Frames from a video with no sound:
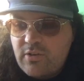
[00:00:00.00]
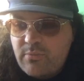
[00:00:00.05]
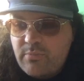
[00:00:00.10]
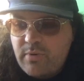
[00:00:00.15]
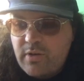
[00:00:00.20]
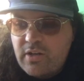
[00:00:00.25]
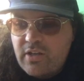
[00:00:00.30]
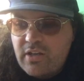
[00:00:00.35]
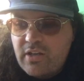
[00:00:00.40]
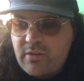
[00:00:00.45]

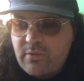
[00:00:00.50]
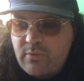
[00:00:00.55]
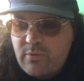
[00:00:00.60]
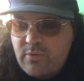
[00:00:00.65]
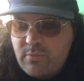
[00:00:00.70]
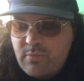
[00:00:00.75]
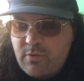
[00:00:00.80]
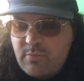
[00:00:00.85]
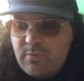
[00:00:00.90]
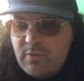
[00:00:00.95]
but it was
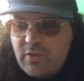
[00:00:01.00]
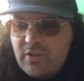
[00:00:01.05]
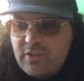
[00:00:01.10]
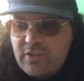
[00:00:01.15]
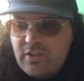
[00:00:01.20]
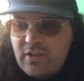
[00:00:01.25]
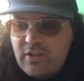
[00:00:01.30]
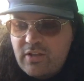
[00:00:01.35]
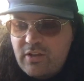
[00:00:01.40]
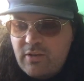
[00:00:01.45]
supposed to be like
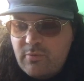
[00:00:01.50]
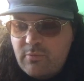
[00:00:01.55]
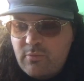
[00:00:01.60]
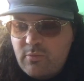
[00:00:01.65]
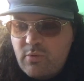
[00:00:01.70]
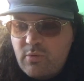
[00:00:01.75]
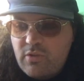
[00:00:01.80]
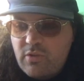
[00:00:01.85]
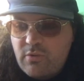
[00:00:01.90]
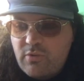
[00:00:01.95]
the
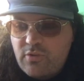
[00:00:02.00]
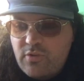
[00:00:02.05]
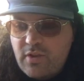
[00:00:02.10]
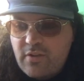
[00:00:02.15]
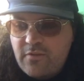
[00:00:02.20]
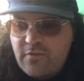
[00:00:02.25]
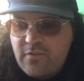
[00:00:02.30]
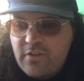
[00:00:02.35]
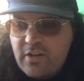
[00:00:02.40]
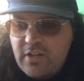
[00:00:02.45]
one that was
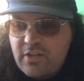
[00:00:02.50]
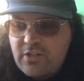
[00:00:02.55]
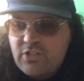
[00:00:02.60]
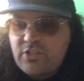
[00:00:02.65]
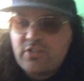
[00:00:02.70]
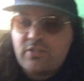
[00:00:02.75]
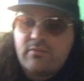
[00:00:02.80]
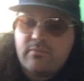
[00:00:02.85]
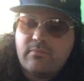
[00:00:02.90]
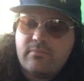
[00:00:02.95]
not
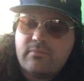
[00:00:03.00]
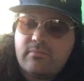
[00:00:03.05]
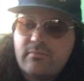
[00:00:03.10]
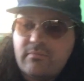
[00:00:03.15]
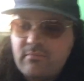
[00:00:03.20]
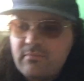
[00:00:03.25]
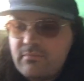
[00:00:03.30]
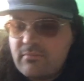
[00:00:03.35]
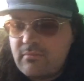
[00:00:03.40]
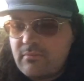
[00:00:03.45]
finished.
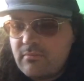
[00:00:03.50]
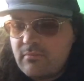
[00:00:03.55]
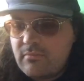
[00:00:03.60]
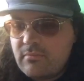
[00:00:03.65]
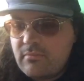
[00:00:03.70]
but